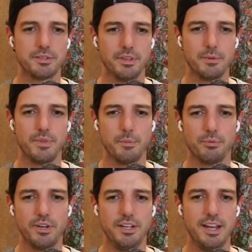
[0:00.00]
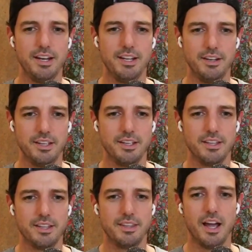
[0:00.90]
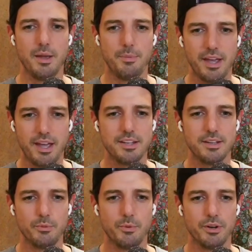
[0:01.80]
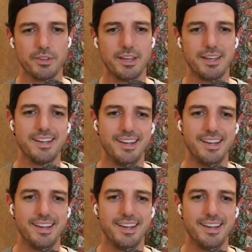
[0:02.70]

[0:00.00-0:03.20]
like that predated the iPad, where it's like,